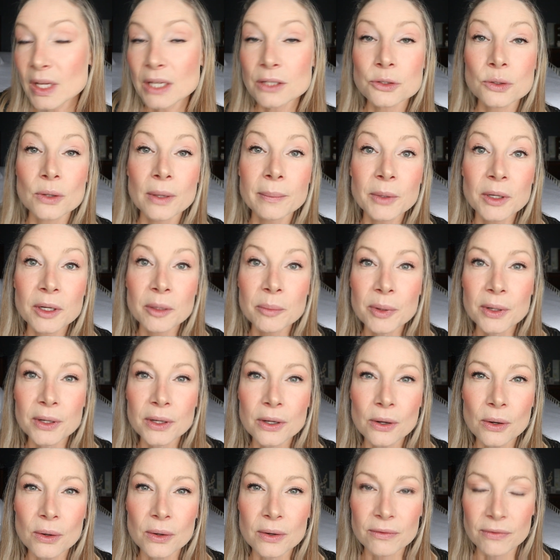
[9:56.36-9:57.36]
So I'm going to put
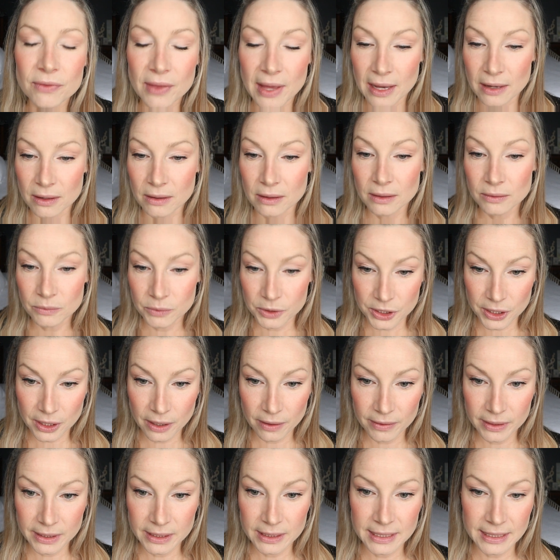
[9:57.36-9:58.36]
a coat of that on, which
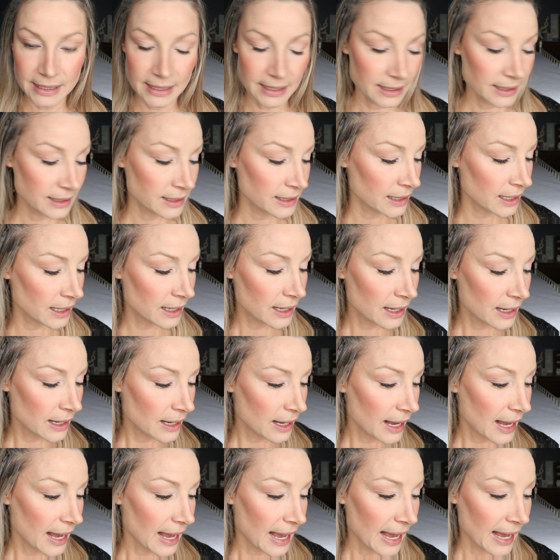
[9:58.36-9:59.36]
I already did.
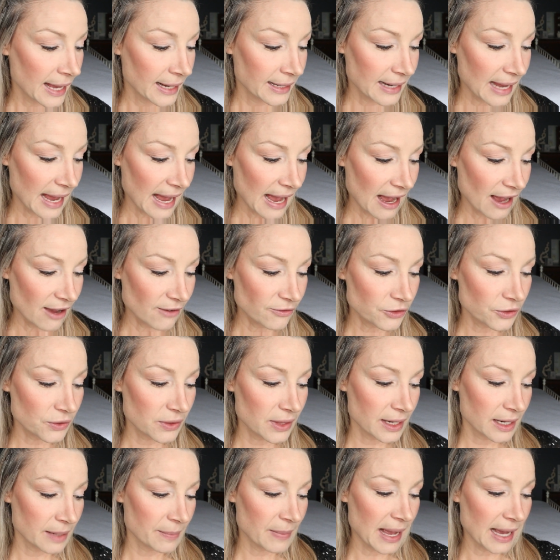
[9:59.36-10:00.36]
And
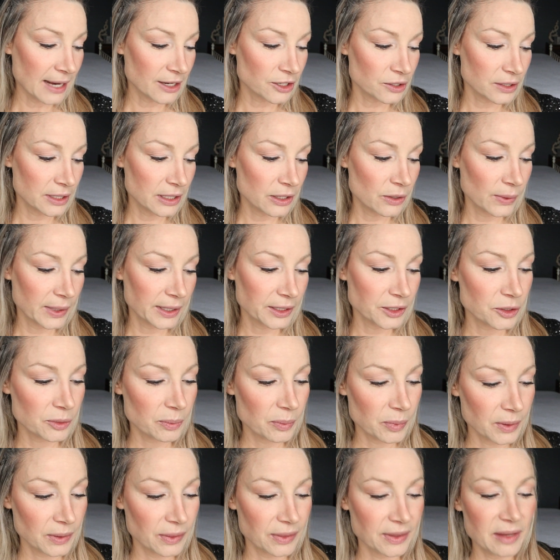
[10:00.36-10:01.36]
after that, I'm actually going to
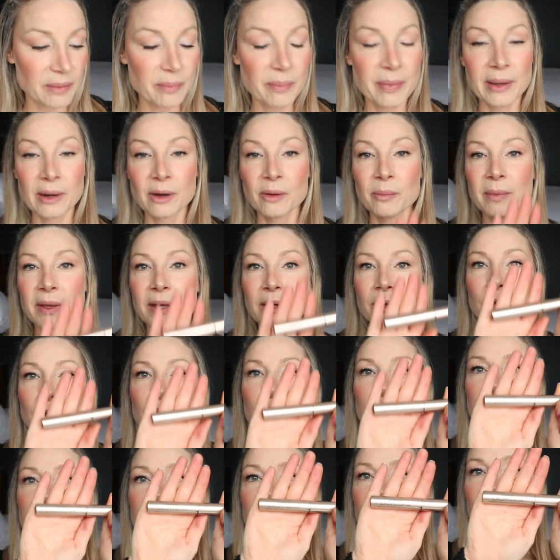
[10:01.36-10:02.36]
put the Bare
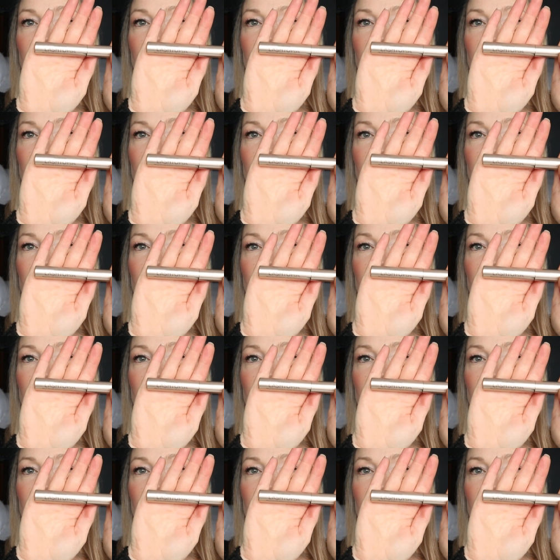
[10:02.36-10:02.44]
Minerals